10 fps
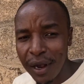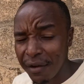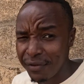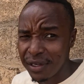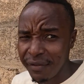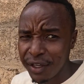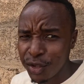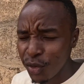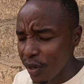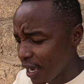I've traveled
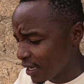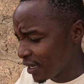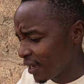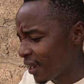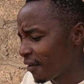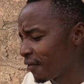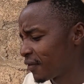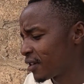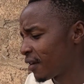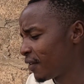to Uganda, I've
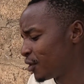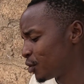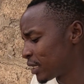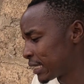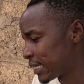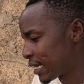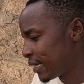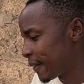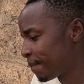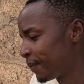traveled to
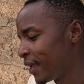Tanzania,